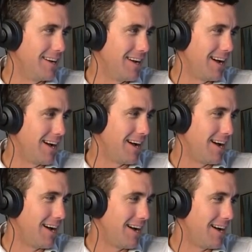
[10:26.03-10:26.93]

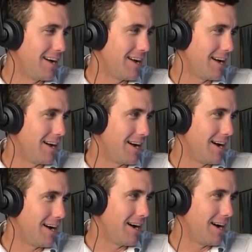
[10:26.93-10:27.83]

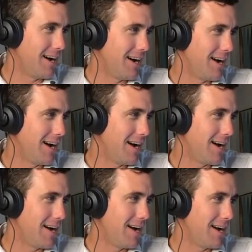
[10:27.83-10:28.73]

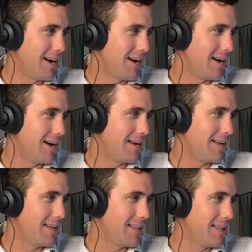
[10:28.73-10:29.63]

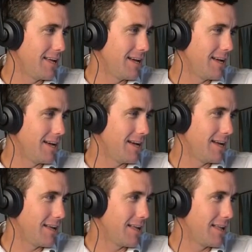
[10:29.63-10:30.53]

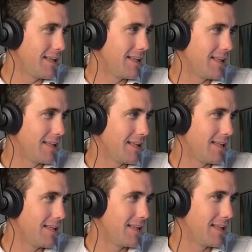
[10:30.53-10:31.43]

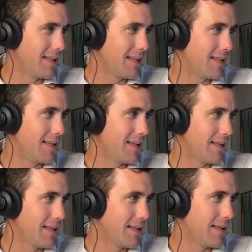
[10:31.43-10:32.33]

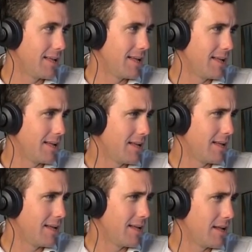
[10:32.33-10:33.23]

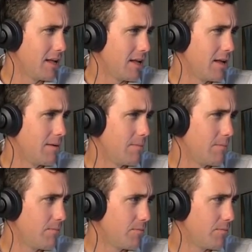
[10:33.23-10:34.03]
This person isn't speaking.